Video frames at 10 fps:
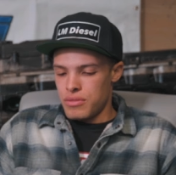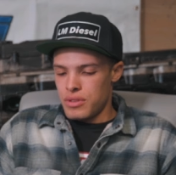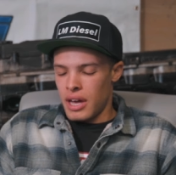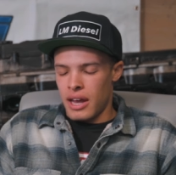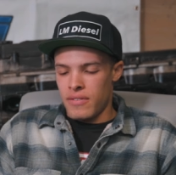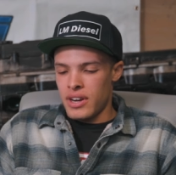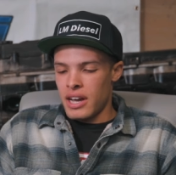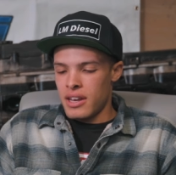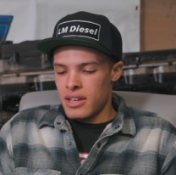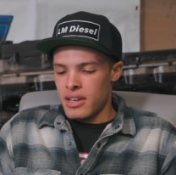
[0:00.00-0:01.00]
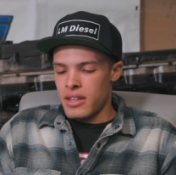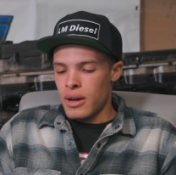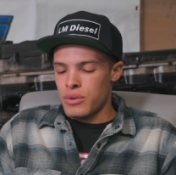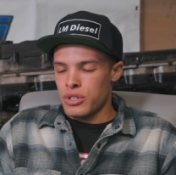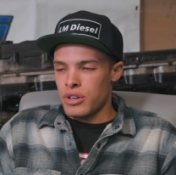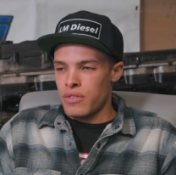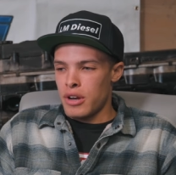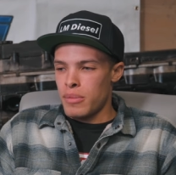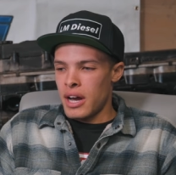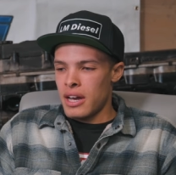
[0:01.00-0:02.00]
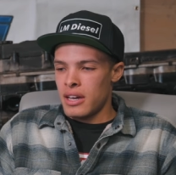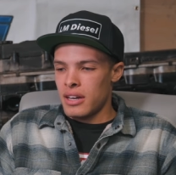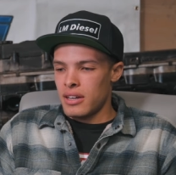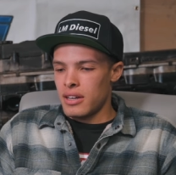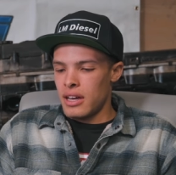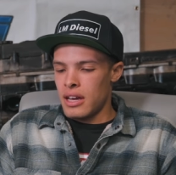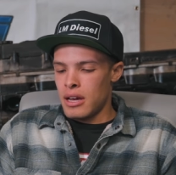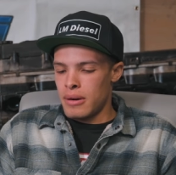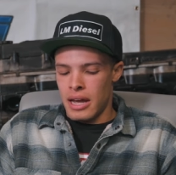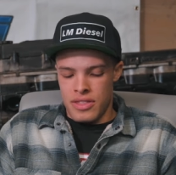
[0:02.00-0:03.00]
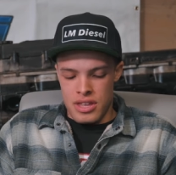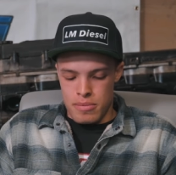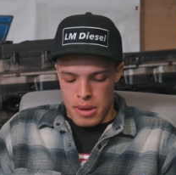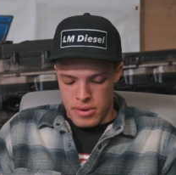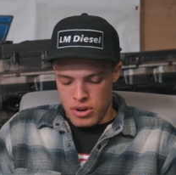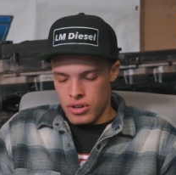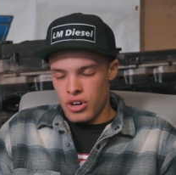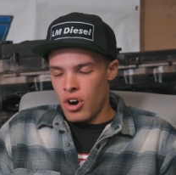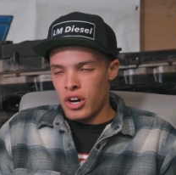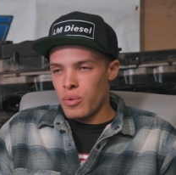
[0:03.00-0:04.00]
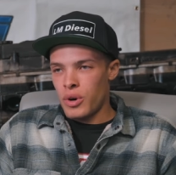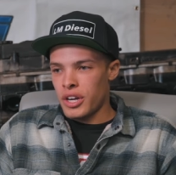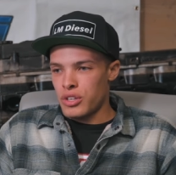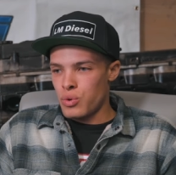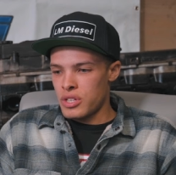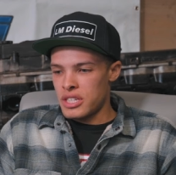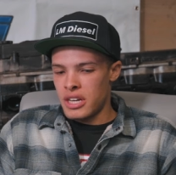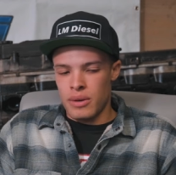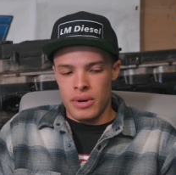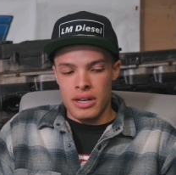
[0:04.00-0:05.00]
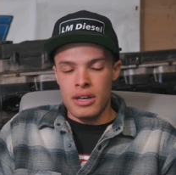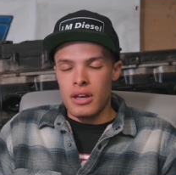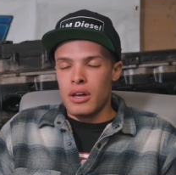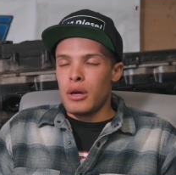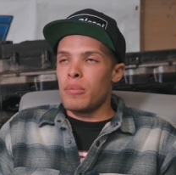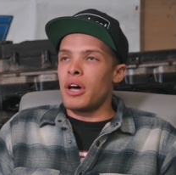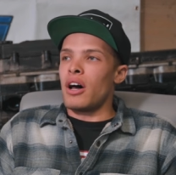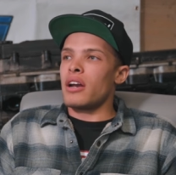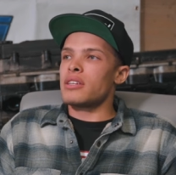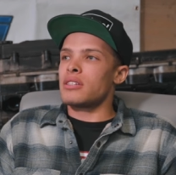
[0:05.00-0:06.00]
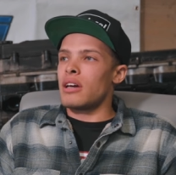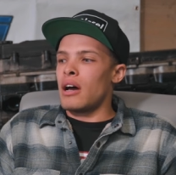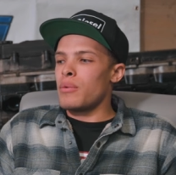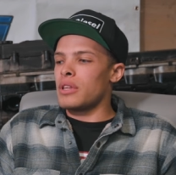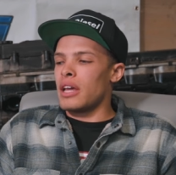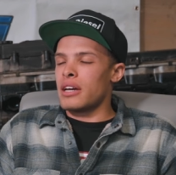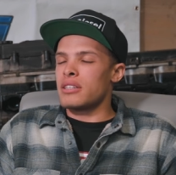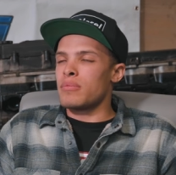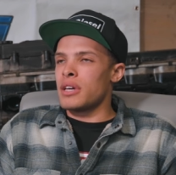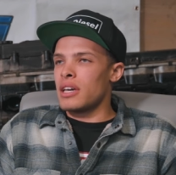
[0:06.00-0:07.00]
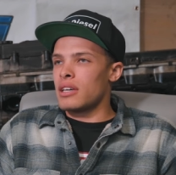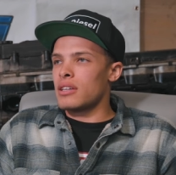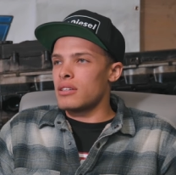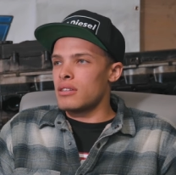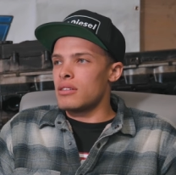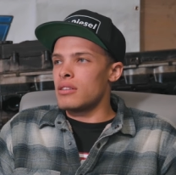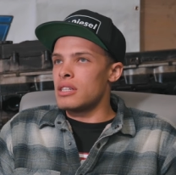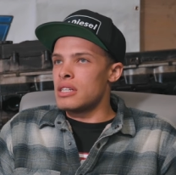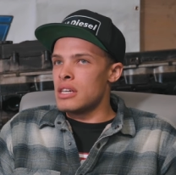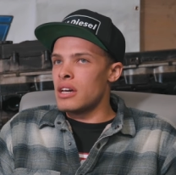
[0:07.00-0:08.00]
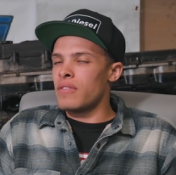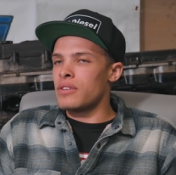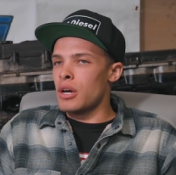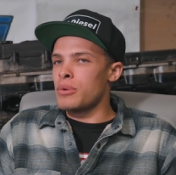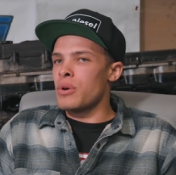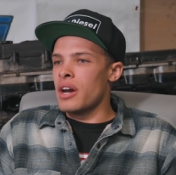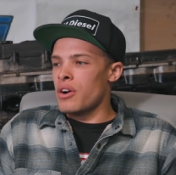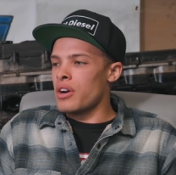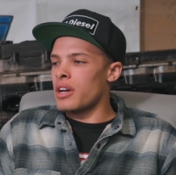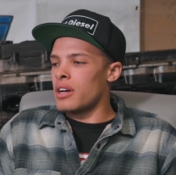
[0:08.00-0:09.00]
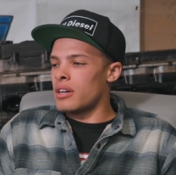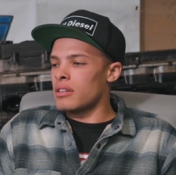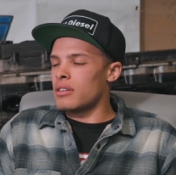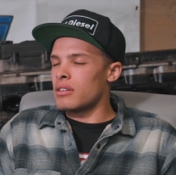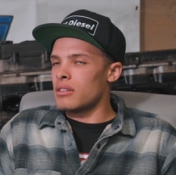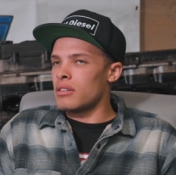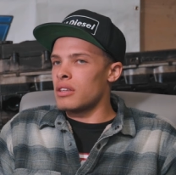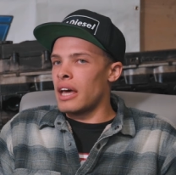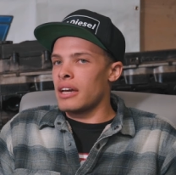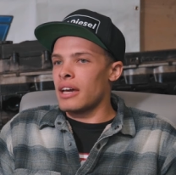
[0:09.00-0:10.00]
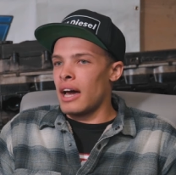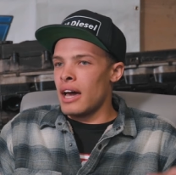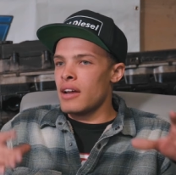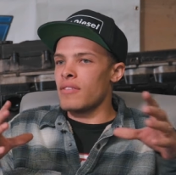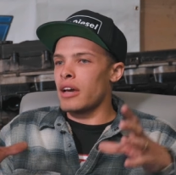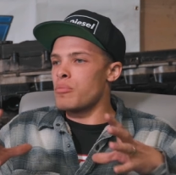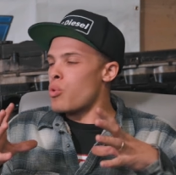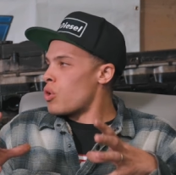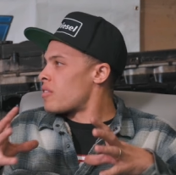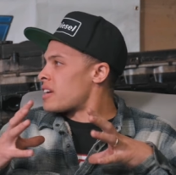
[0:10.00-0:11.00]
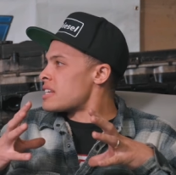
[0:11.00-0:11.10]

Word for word: kind of an idea that I was going to run by you, uh, and I think maybe you're, you're already working towards it anyway. But honestly, I would like to make the DFW area like kind of like more of a